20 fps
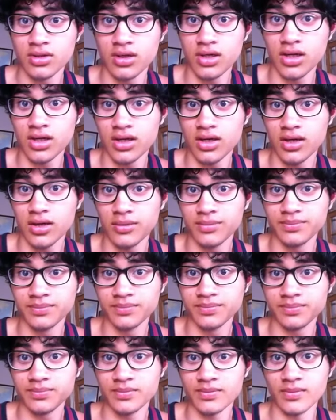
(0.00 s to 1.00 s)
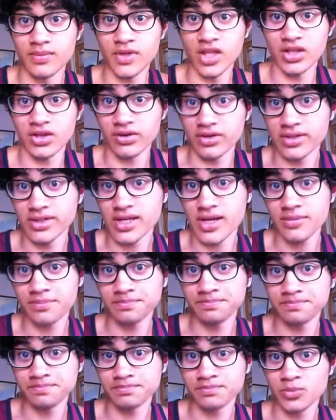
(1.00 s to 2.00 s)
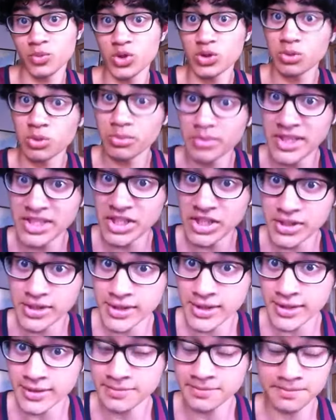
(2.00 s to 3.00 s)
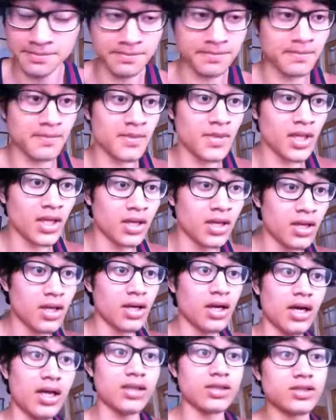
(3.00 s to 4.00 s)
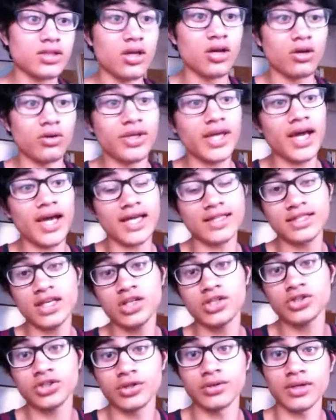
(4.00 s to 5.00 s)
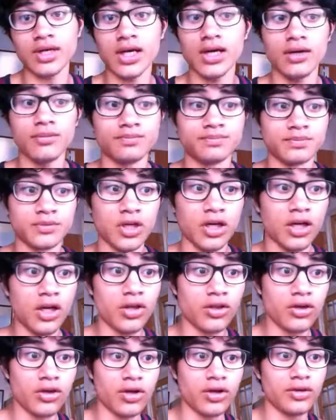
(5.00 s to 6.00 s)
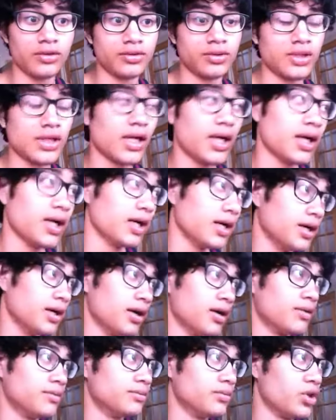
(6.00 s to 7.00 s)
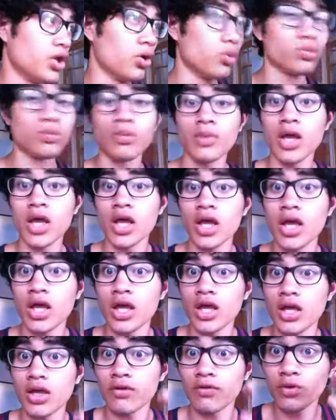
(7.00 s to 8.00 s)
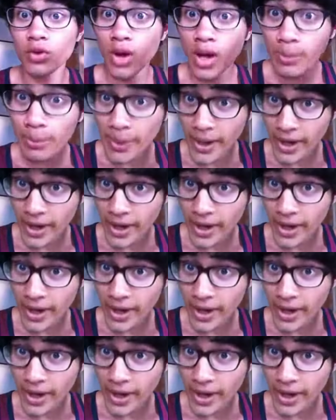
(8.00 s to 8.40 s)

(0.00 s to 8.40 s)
in your exam, which would be cheating. And so, yeah, attention. Another note: if you have